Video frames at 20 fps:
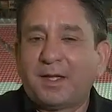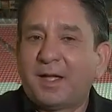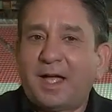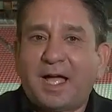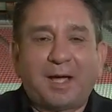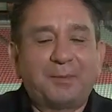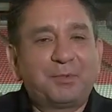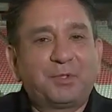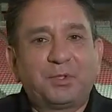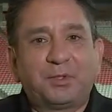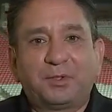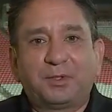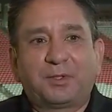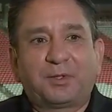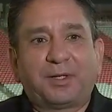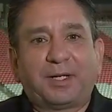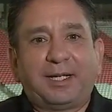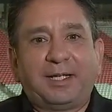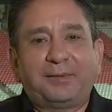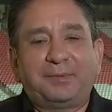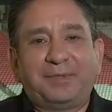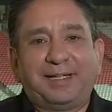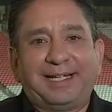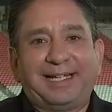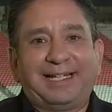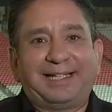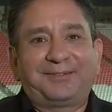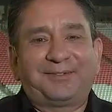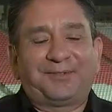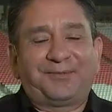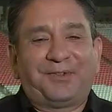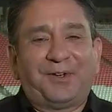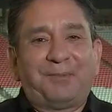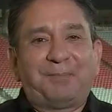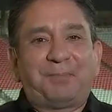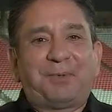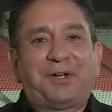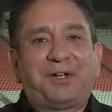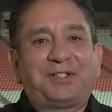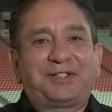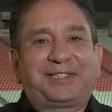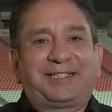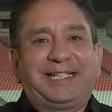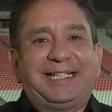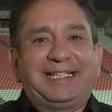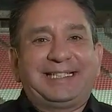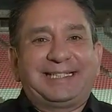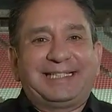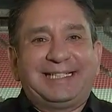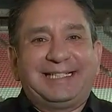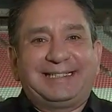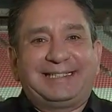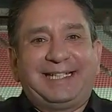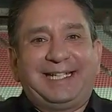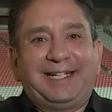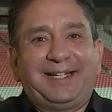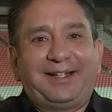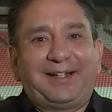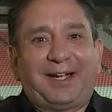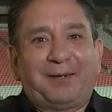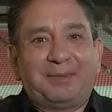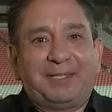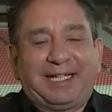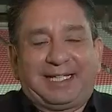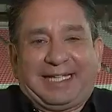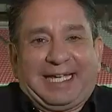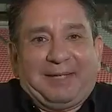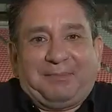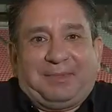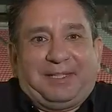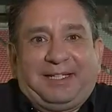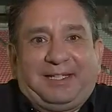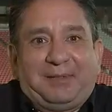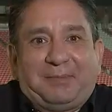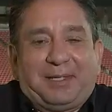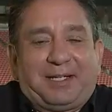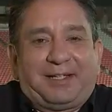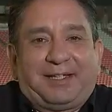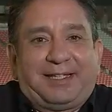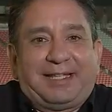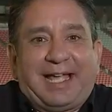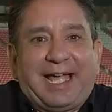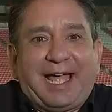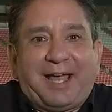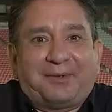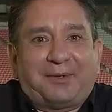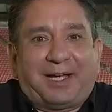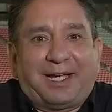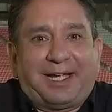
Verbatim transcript: I'm doing great, man. Football season is here. I mean, I can't be any better than that, right?